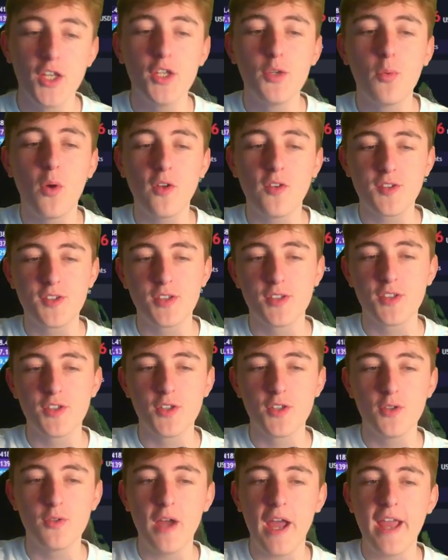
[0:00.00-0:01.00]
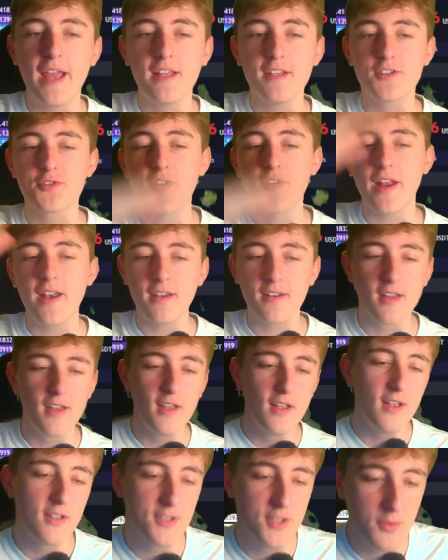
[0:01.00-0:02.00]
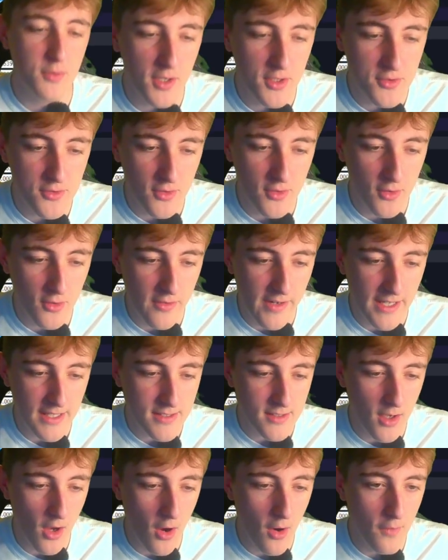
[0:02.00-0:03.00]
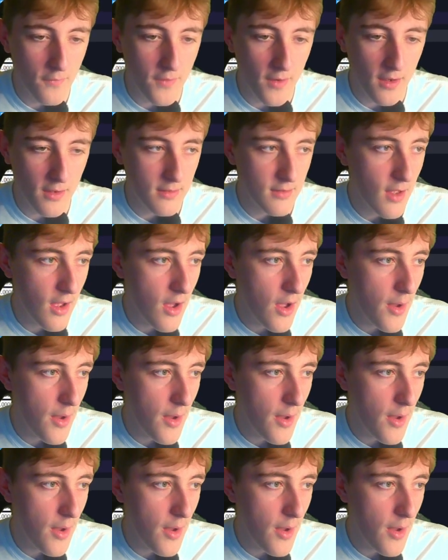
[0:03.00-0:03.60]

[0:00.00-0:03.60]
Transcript: you want to do a trend. So you want to draw it over